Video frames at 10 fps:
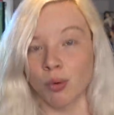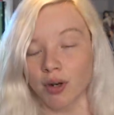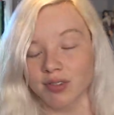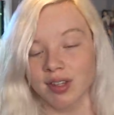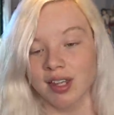
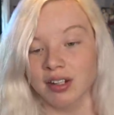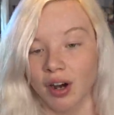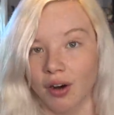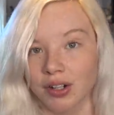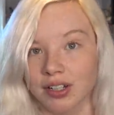more often than
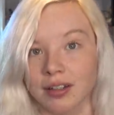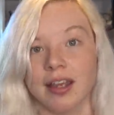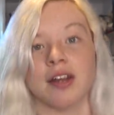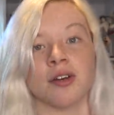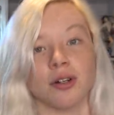not,
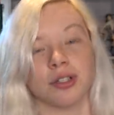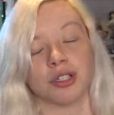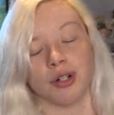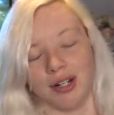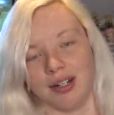they are not
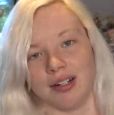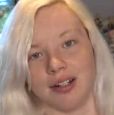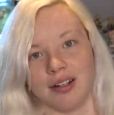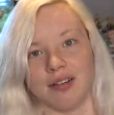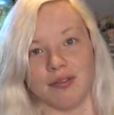
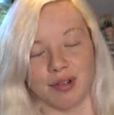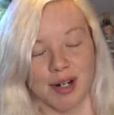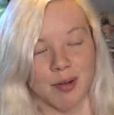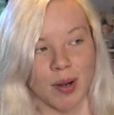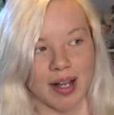treated
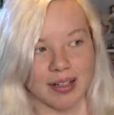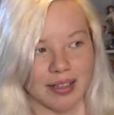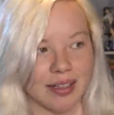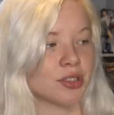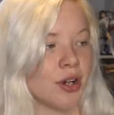very
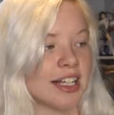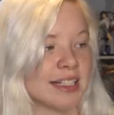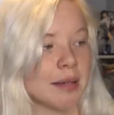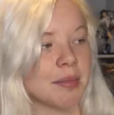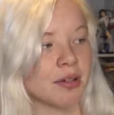well. So I
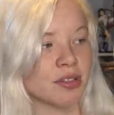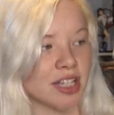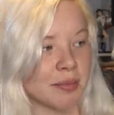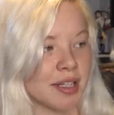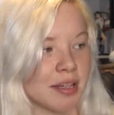skimmed through
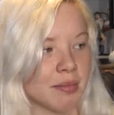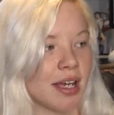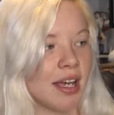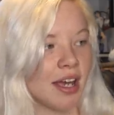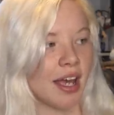some of them
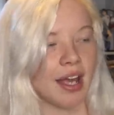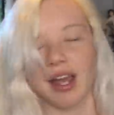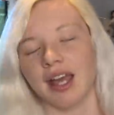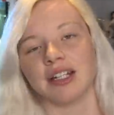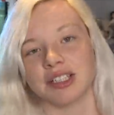
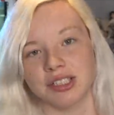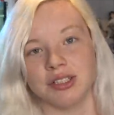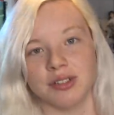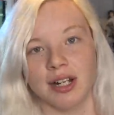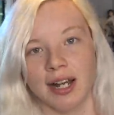and just
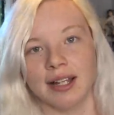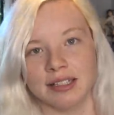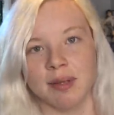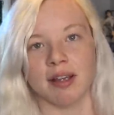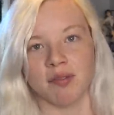knew that I had
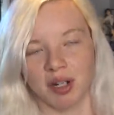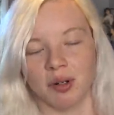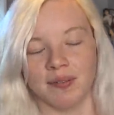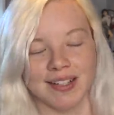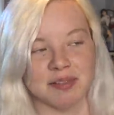to make a
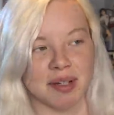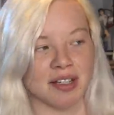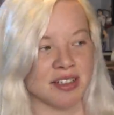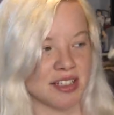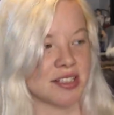video on this
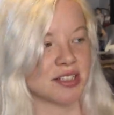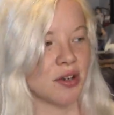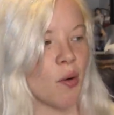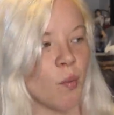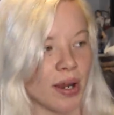because this is
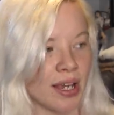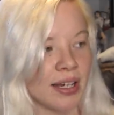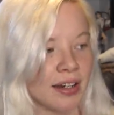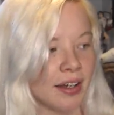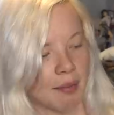so
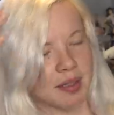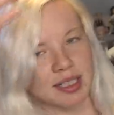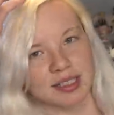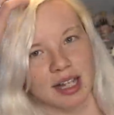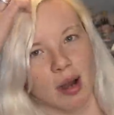weird. I'm
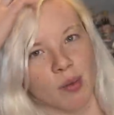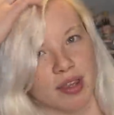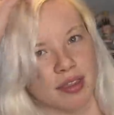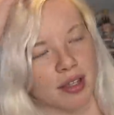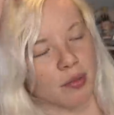gonna start
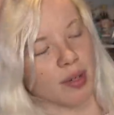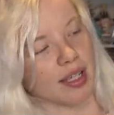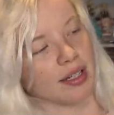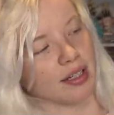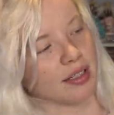with the
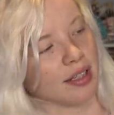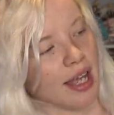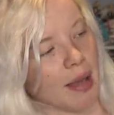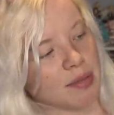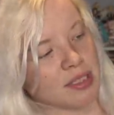weird
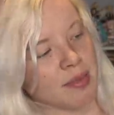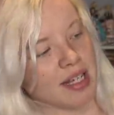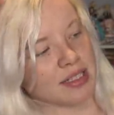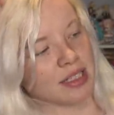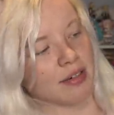hamster
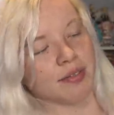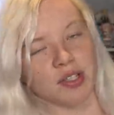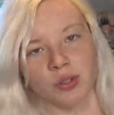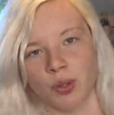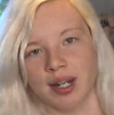maze stuff, the
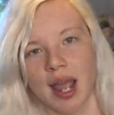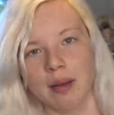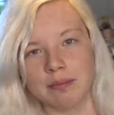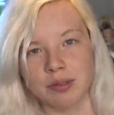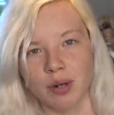Squid
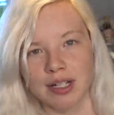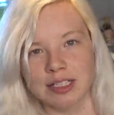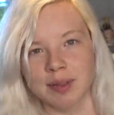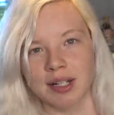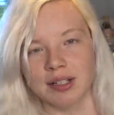Games
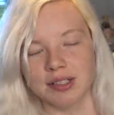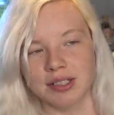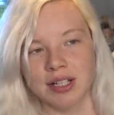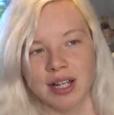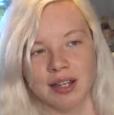ones,
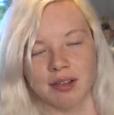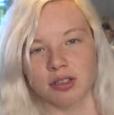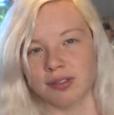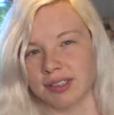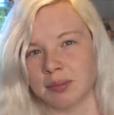because
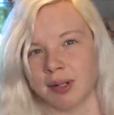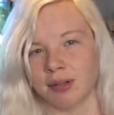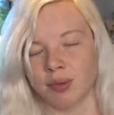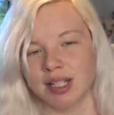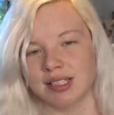those ones are
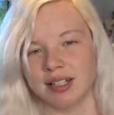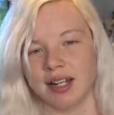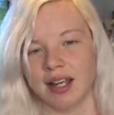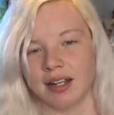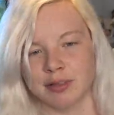pretty recent,
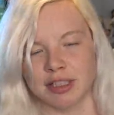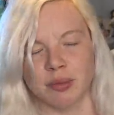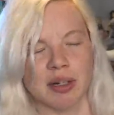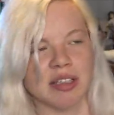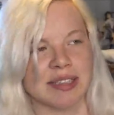and
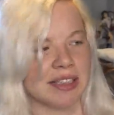especially one on